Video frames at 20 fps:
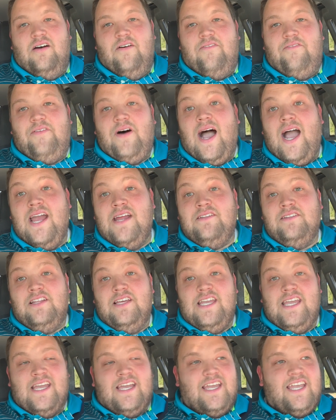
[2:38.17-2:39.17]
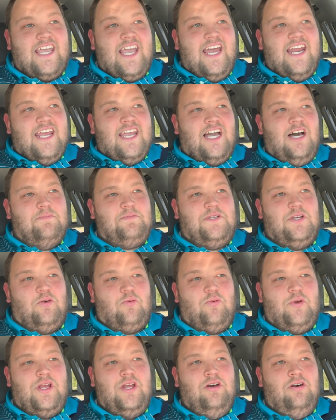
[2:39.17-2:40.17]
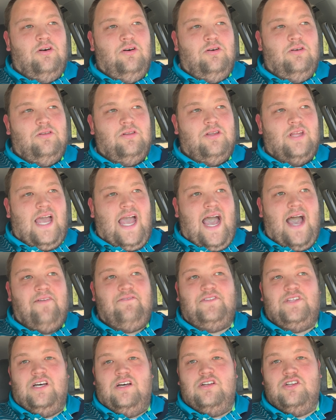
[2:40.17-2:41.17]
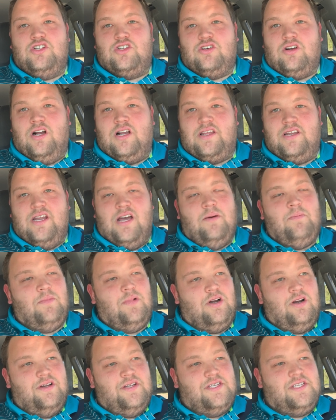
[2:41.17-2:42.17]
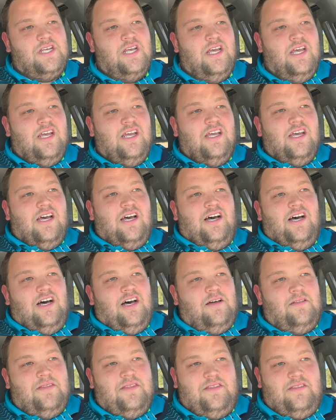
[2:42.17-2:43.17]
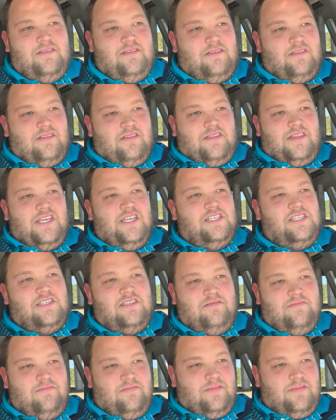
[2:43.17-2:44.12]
Finally getting up to real half-ton truck numbers. This